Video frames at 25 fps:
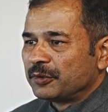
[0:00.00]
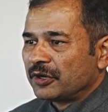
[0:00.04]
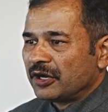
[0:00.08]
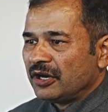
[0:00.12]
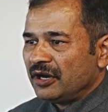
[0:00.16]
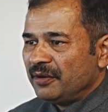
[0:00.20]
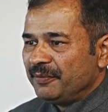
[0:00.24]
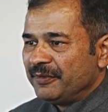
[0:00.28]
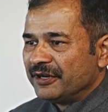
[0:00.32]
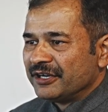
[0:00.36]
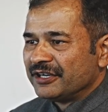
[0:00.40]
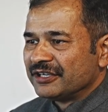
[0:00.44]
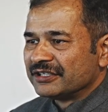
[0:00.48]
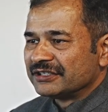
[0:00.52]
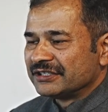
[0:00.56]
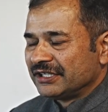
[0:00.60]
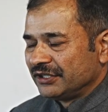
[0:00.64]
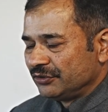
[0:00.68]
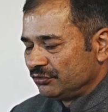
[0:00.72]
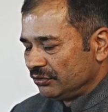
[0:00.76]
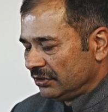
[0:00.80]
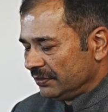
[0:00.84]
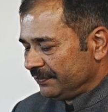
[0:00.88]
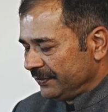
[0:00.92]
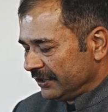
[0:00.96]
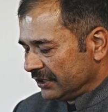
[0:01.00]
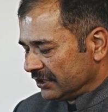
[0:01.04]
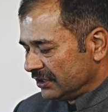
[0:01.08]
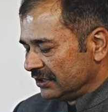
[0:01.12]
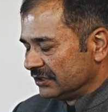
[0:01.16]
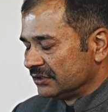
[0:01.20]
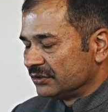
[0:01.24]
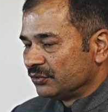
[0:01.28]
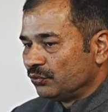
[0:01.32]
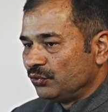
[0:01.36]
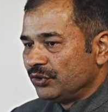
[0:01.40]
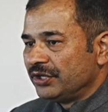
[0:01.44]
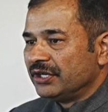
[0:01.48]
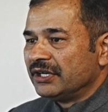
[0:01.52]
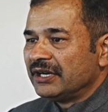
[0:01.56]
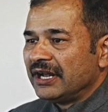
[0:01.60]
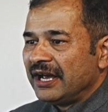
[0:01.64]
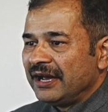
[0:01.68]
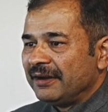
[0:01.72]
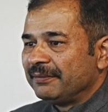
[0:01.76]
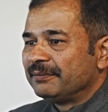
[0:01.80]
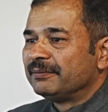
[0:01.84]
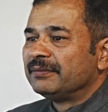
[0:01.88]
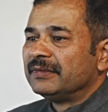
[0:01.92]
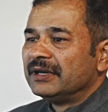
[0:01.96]
commoners as well, because we don't
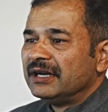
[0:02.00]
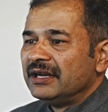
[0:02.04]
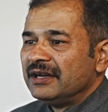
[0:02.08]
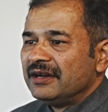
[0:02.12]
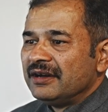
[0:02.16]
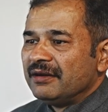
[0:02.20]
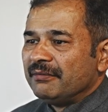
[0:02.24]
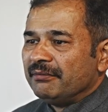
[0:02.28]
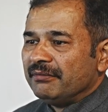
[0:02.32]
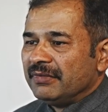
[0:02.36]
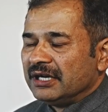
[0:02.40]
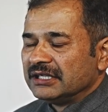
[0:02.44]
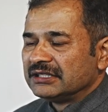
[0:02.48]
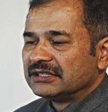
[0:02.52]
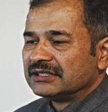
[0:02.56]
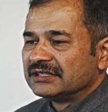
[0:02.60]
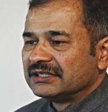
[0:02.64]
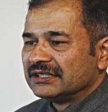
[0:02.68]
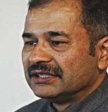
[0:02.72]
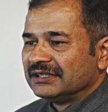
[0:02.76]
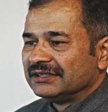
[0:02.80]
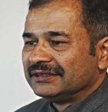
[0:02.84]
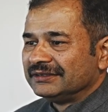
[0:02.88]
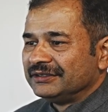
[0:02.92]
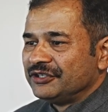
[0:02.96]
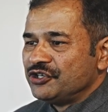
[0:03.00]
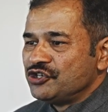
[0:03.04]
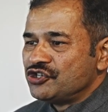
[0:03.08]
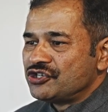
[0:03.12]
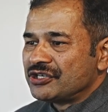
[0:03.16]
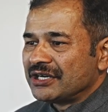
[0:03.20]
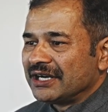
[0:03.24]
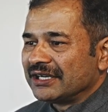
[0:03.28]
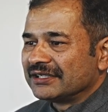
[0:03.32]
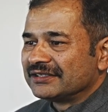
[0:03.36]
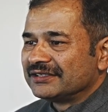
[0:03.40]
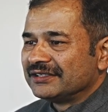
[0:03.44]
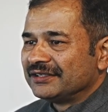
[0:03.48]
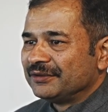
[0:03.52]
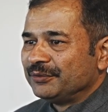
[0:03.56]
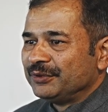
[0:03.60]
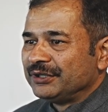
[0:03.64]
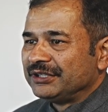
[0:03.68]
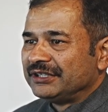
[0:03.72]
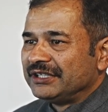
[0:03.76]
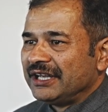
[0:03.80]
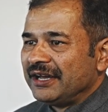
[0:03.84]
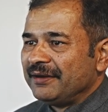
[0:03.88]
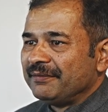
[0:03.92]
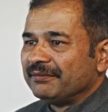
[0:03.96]
have much interaction
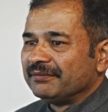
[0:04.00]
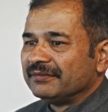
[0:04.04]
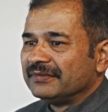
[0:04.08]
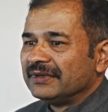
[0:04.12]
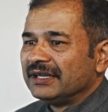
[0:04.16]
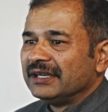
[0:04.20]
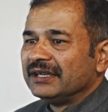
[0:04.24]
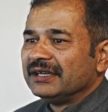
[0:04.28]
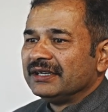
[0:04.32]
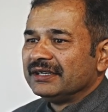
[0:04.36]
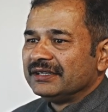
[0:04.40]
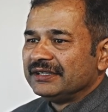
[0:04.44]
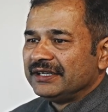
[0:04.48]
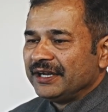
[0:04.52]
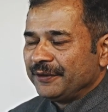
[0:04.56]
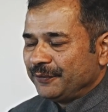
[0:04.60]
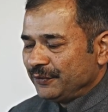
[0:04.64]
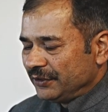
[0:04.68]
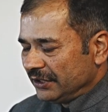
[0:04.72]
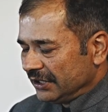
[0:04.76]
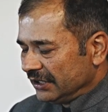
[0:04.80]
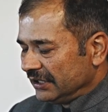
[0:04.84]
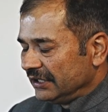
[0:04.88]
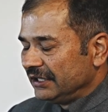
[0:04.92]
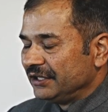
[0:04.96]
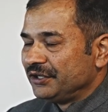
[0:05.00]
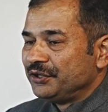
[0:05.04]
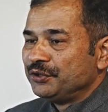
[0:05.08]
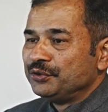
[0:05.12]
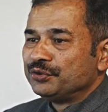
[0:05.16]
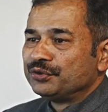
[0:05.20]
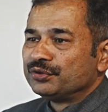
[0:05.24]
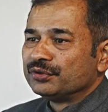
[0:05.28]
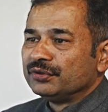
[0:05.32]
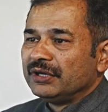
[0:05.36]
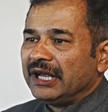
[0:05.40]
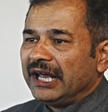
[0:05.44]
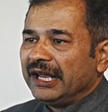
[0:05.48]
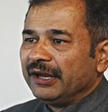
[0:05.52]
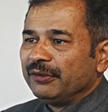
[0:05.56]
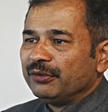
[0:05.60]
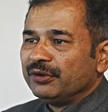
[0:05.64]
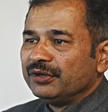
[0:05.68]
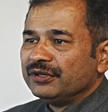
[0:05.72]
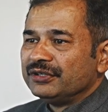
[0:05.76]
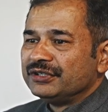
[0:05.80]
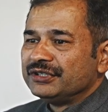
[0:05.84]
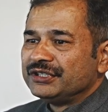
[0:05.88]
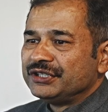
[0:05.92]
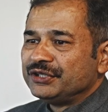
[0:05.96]
with them, definitely due to
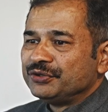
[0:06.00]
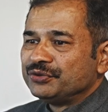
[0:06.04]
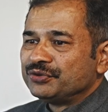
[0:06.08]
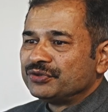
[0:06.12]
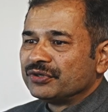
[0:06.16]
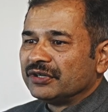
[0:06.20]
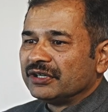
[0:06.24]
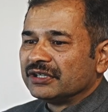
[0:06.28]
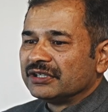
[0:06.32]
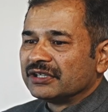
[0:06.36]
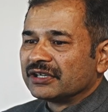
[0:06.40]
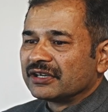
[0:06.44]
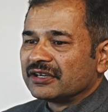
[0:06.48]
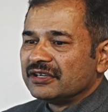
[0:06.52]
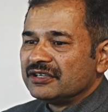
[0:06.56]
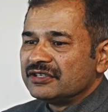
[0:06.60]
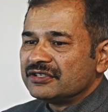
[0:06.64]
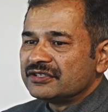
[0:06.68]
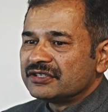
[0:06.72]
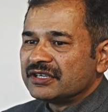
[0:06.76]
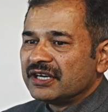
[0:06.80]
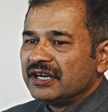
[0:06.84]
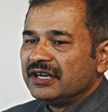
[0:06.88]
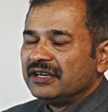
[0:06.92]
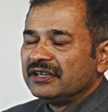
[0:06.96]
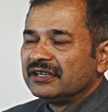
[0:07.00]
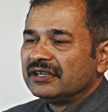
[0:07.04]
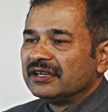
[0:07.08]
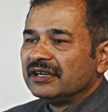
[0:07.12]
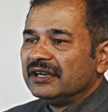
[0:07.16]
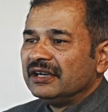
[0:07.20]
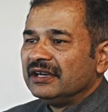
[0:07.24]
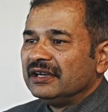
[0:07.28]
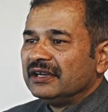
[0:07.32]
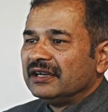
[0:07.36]
language, due to other constraint.